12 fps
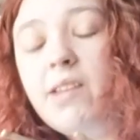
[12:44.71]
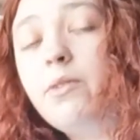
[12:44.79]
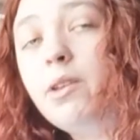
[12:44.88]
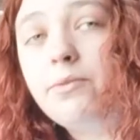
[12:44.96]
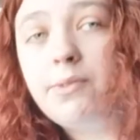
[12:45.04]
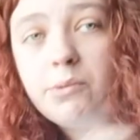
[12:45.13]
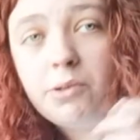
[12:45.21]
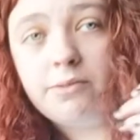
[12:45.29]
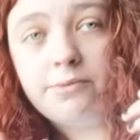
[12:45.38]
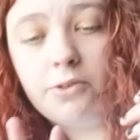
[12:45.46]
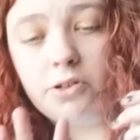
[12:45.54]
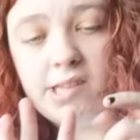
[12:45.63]
If we were doing
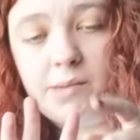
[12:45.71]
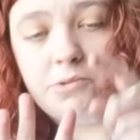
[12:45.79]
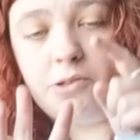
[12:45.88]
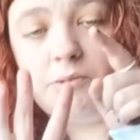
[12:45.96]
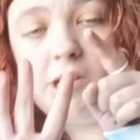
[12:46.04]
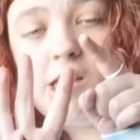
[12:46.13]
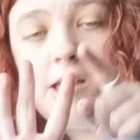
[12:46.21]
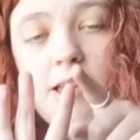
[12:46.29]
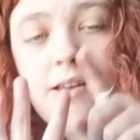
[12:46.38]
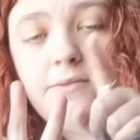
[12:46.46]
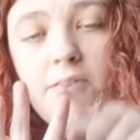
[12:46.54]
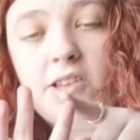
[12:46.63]
it 4 times, we'd do
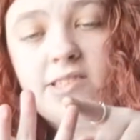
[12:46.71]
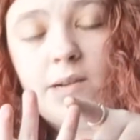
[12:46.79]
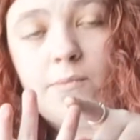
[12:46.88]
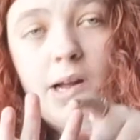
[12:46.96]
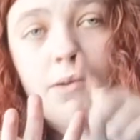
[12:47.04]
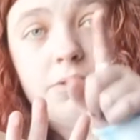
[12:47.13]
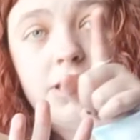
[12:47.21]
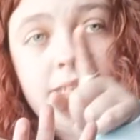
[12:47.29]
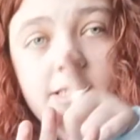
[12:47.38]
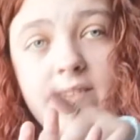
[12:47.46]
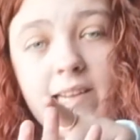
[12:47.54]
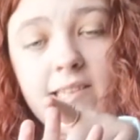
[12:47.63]
first time round,
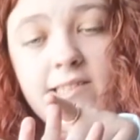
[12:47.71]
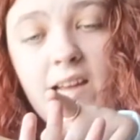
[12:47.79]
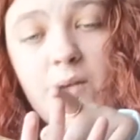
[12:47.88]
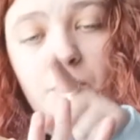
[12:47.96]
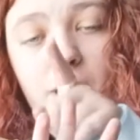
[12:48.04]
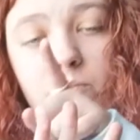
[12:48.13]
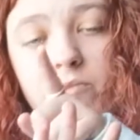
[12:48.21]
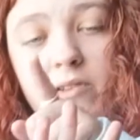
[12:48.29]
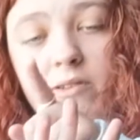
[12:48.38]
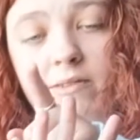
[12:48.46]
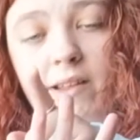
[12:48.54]
second time round,